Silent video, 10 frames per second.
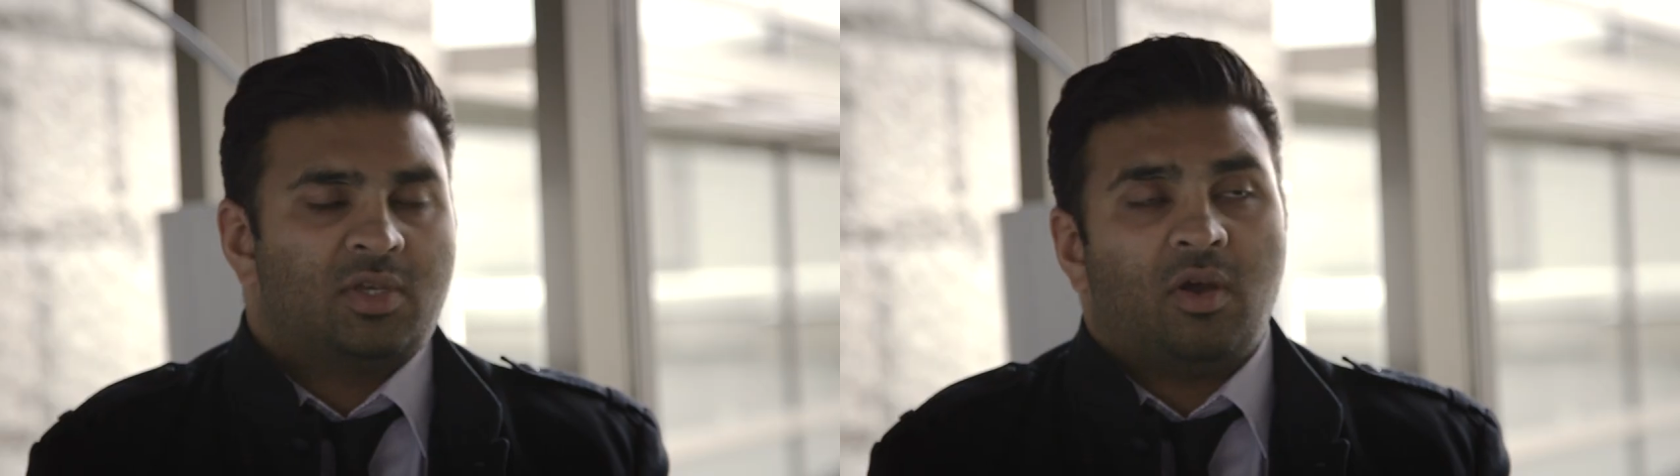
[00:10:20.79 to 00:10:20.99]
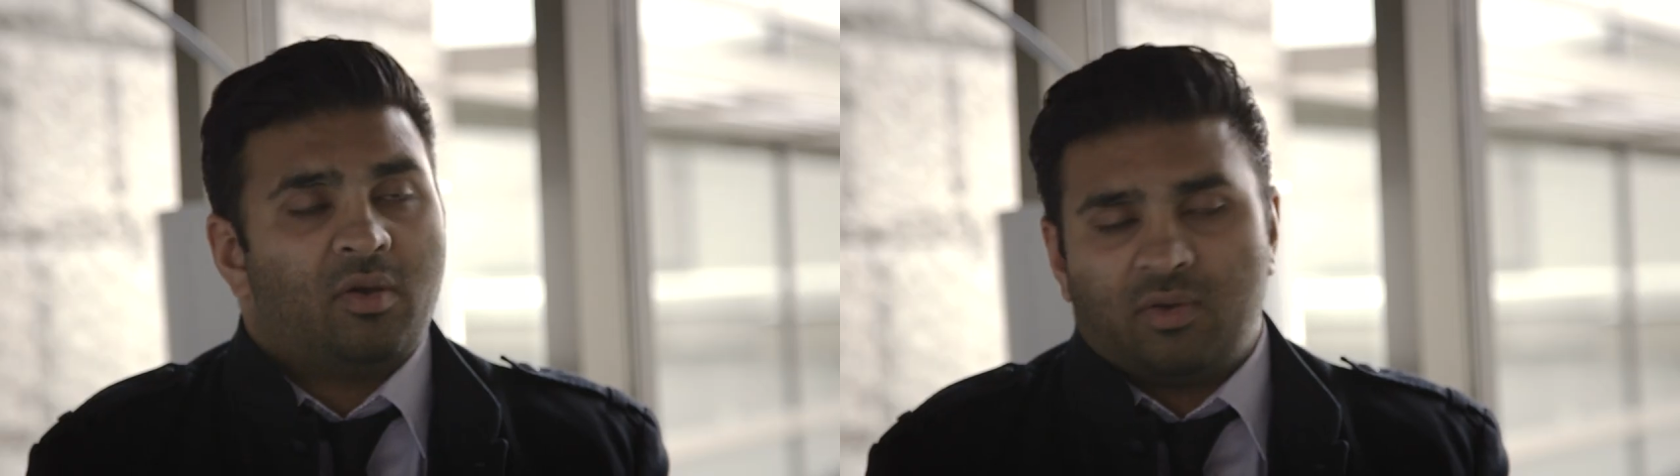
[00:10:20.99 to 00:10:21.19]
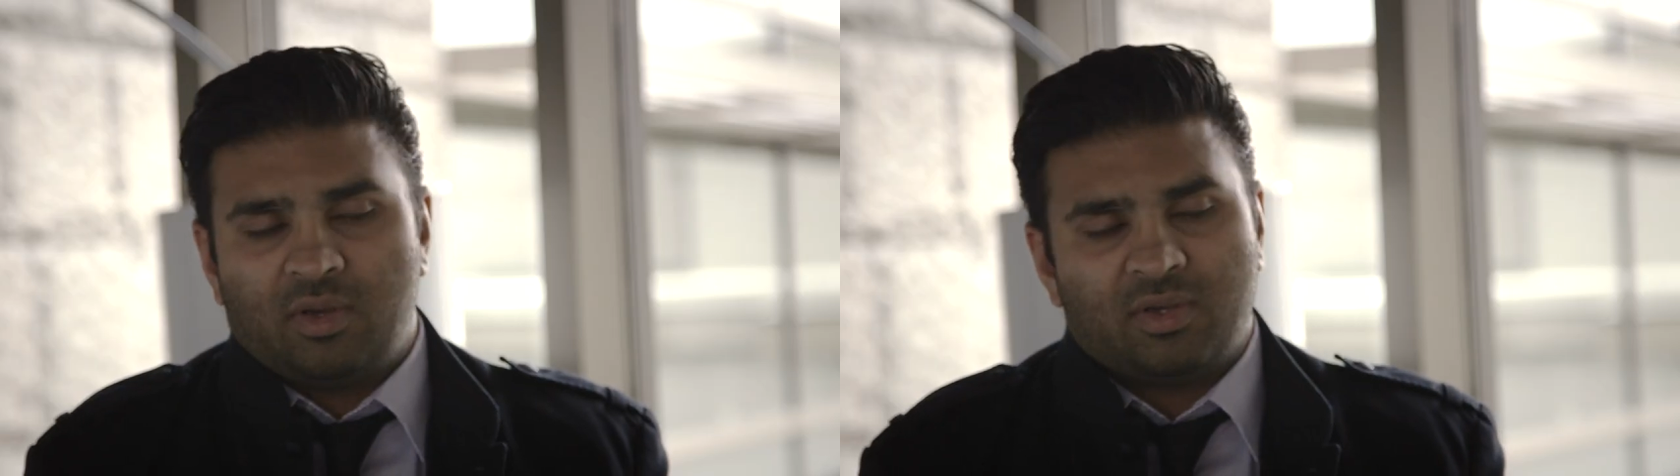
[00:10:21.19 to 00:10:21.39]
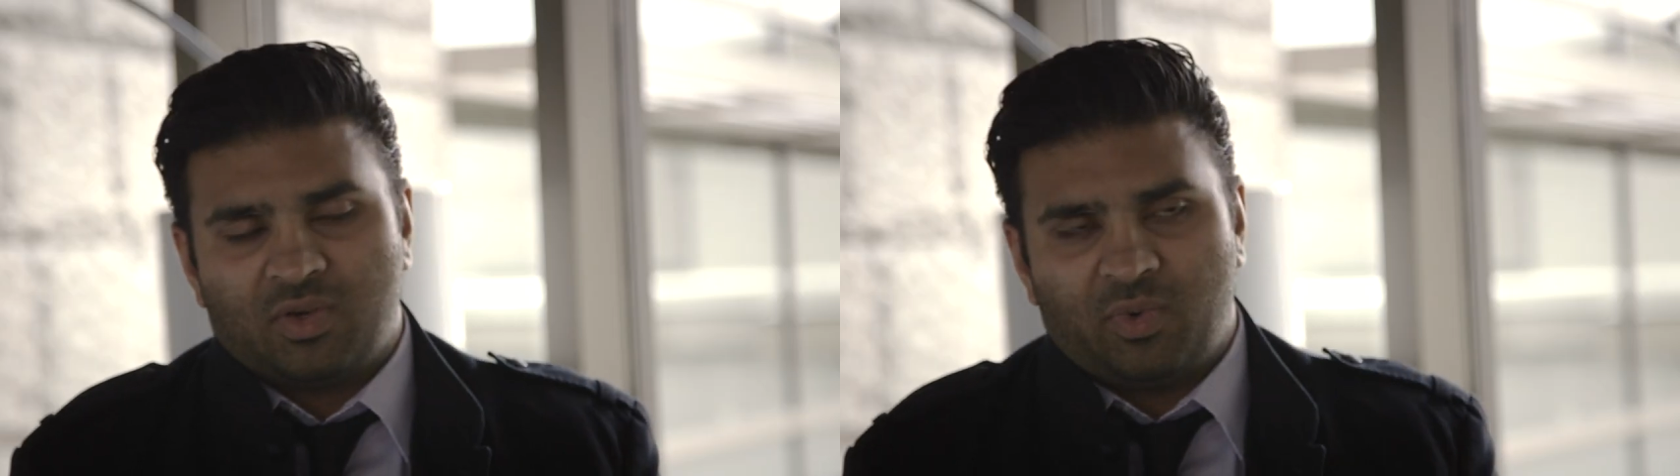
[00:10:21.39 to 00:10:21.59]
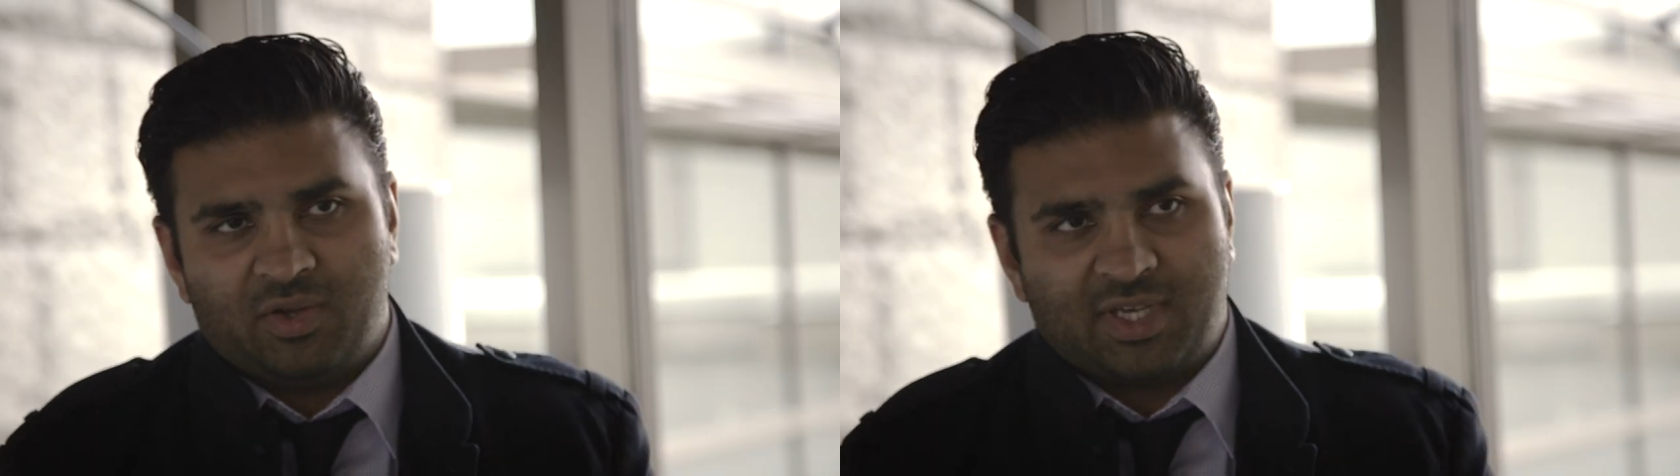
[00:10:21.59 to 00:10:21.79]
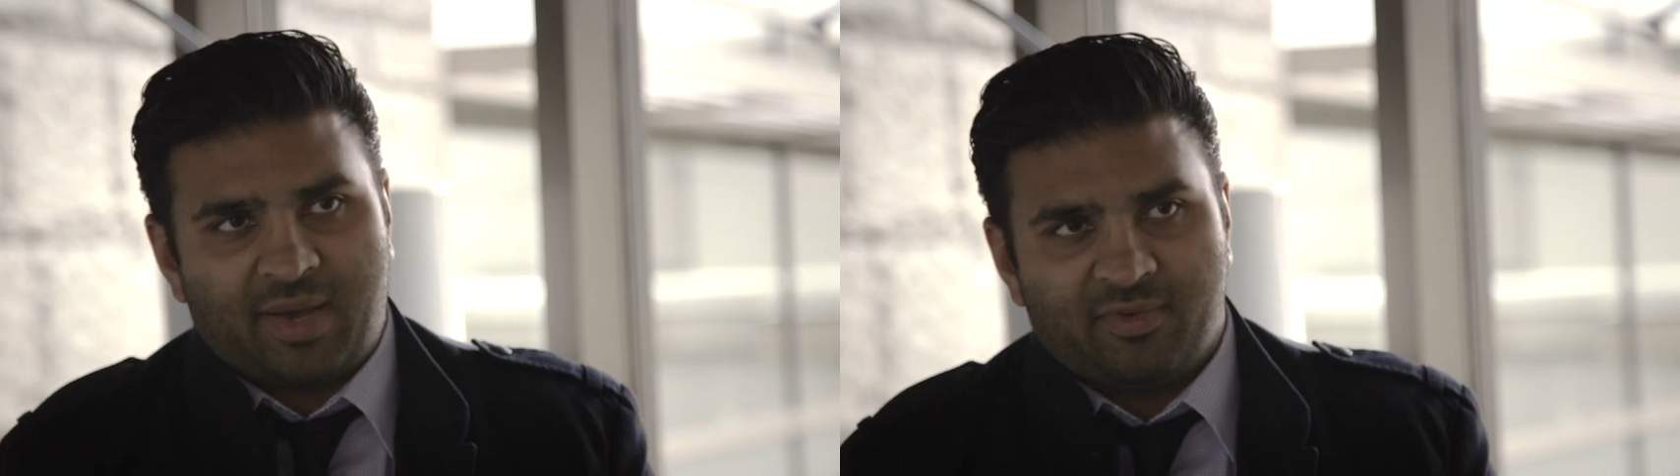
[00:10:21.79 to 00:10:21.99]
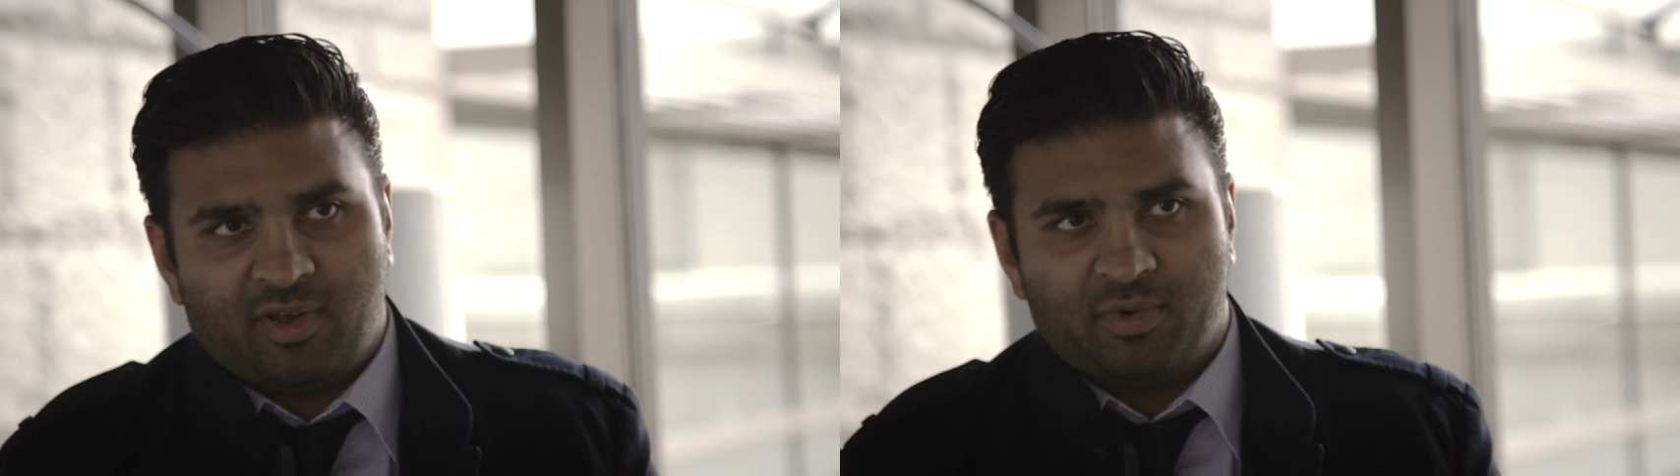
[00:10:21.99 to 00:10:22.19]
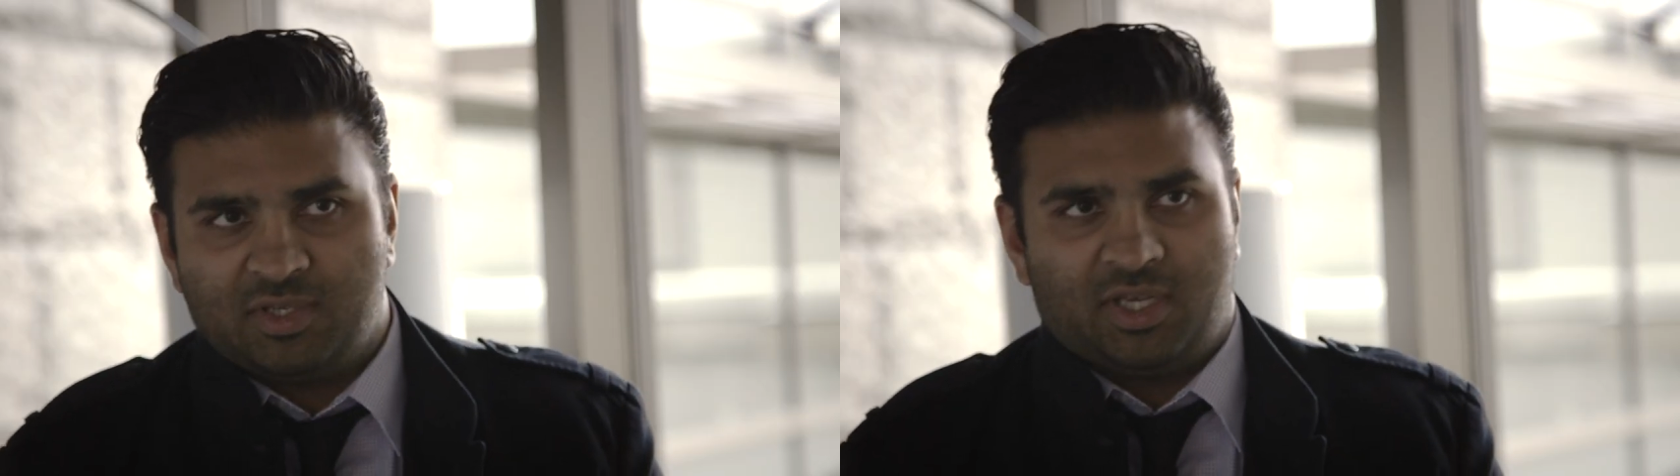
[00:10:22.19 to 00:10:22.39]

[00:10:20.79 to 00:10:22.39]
So, so Windows app developers,